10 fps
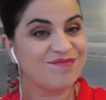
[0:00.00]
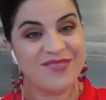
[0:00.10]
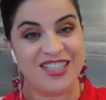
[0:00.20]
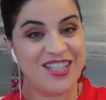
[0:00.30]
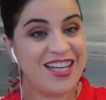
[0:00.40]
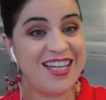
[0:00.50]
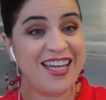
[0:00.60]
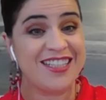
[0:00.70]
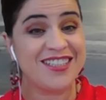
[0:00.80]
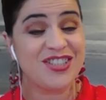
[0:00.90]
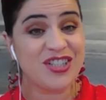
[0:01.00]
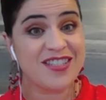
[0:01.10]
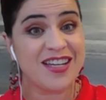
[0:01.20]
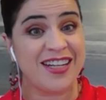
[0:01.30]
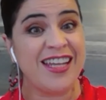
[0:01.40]
It's just,
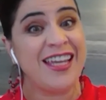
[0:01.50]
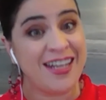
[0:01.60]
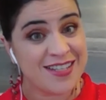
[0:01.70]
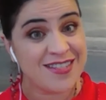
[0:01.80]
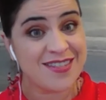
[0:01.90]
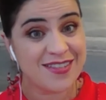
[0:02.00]
and it is.